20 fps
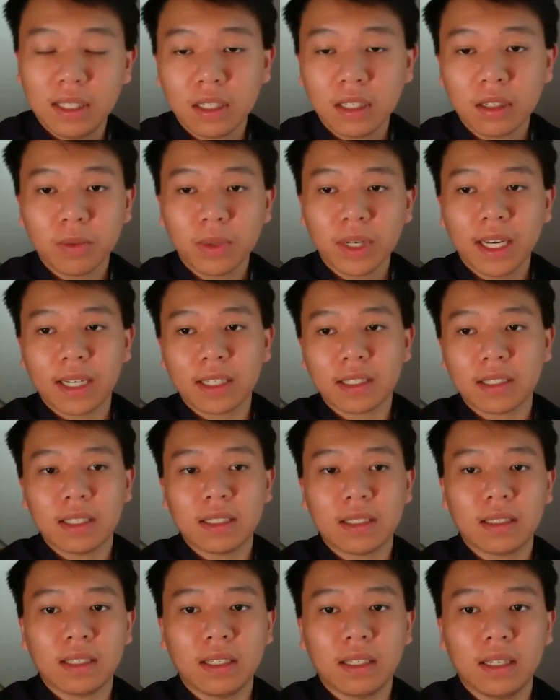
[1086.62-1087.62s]
Here we actually
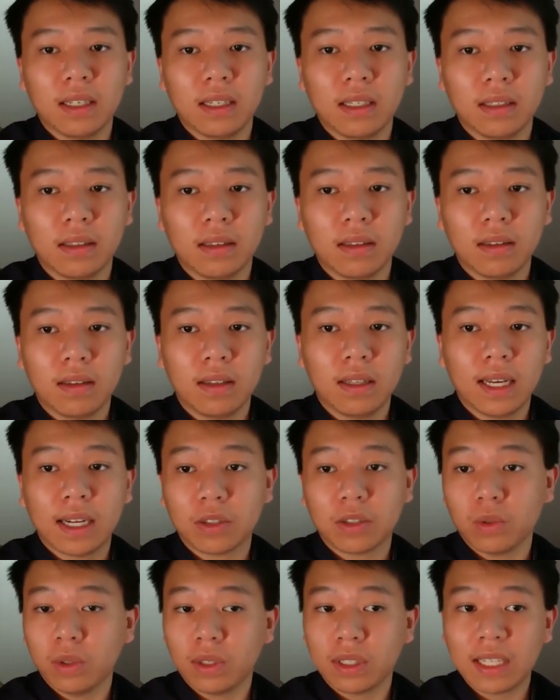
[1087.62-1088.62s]
see the
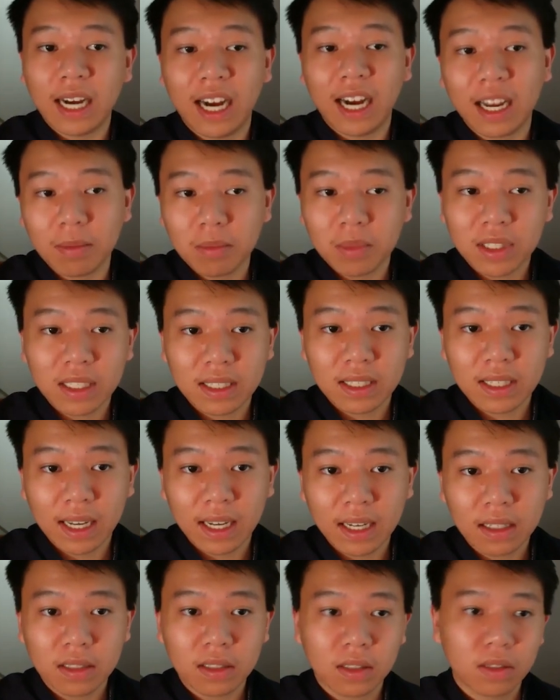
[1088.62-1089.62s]
actual times it
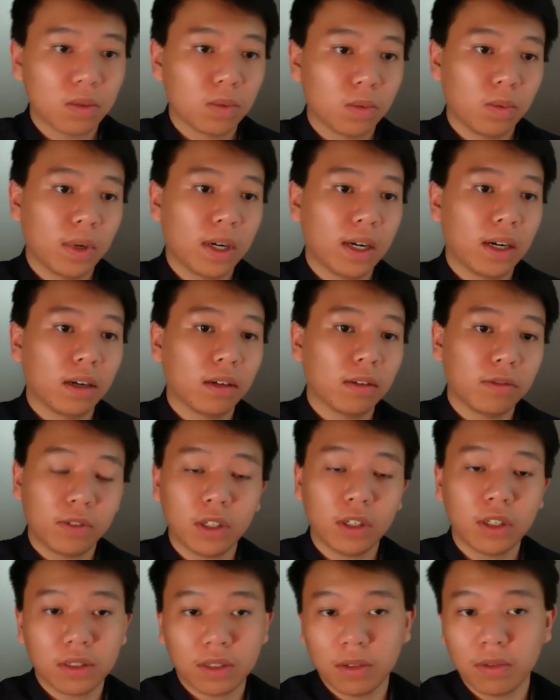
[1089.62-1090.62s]
takes, where
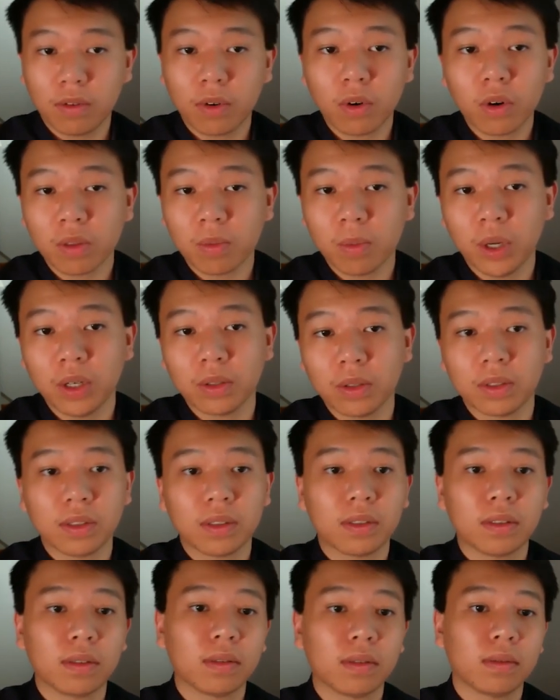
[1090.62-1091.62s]
first and
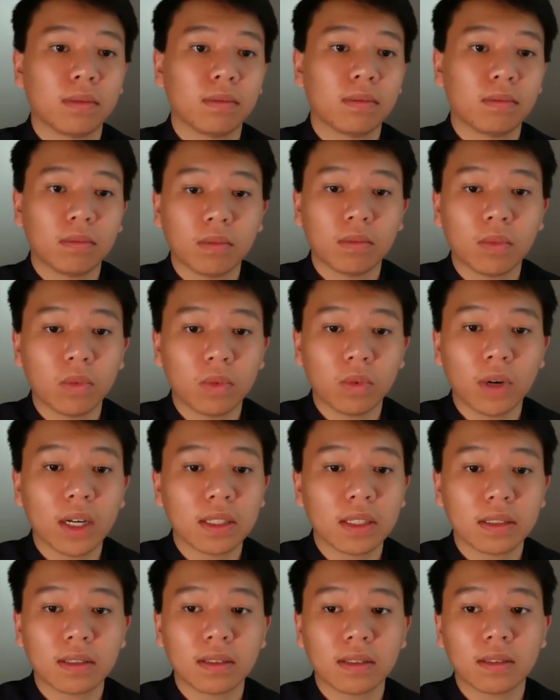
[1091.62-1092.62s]
foremost
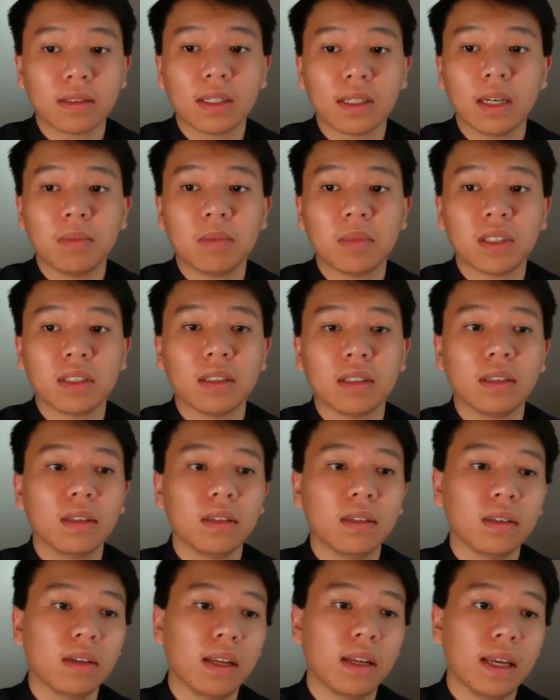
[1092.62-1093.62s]
Rust comes in,
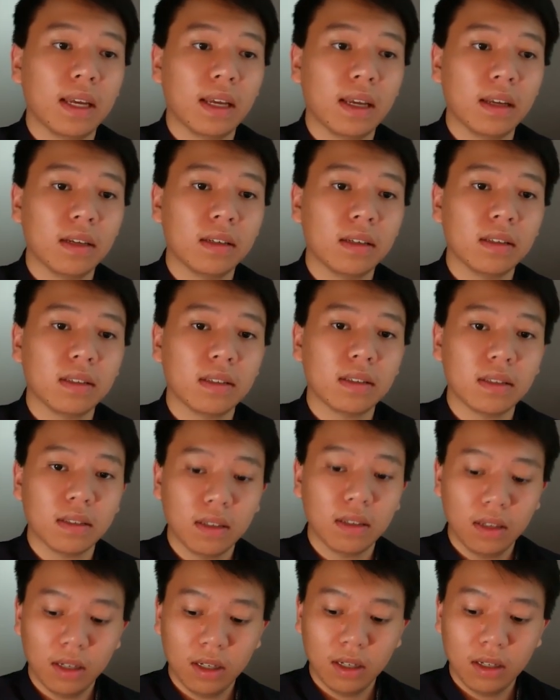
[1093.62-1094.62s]
and
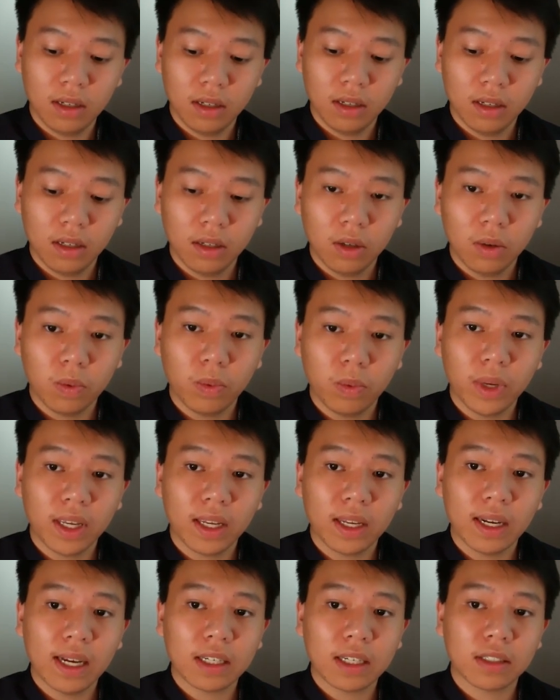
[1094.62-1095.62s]
we
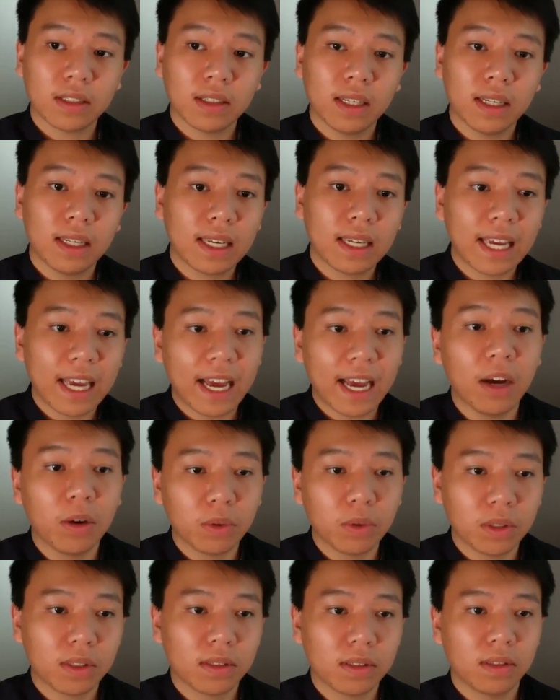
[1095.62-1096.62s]
can actually
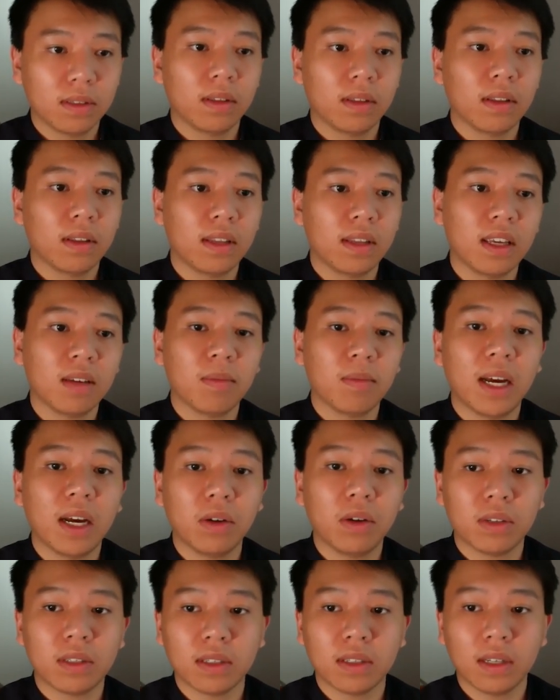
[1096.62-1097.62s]
count the
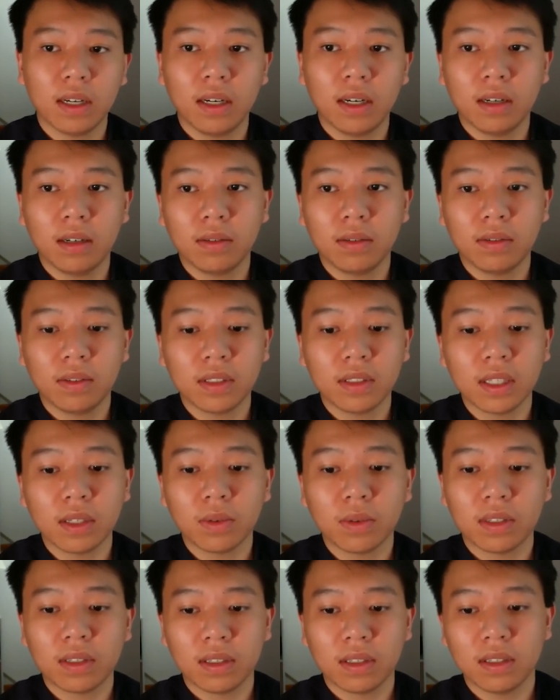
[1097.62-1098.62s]
amount of
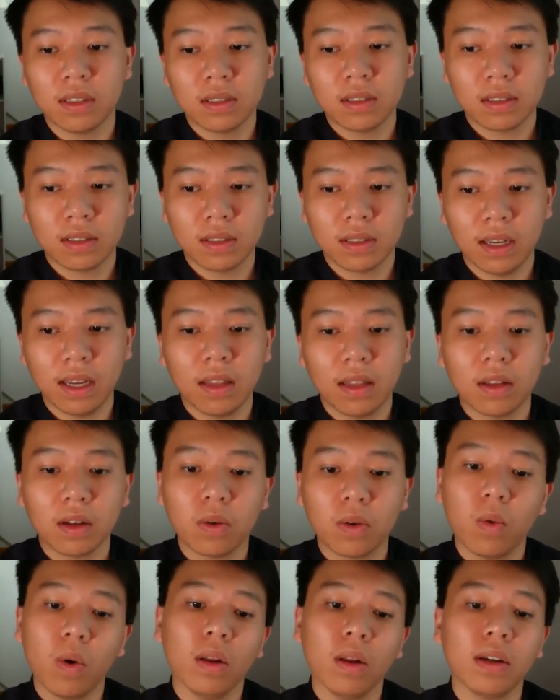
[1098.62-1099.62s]
sequences and the
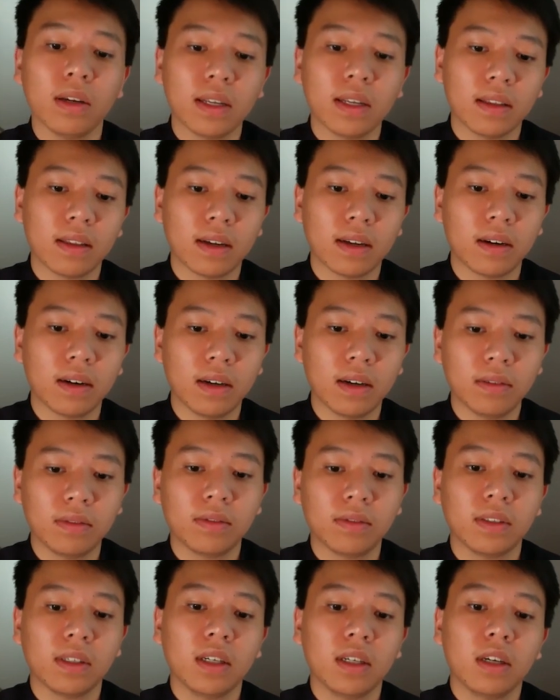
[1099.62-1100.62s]
quality thereof
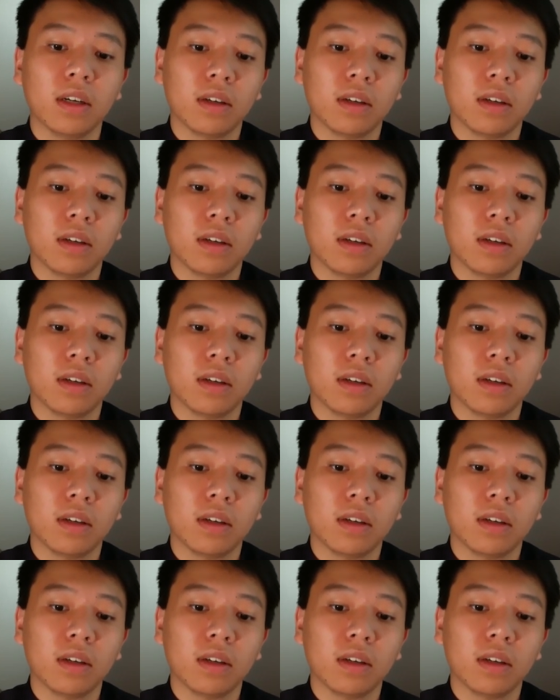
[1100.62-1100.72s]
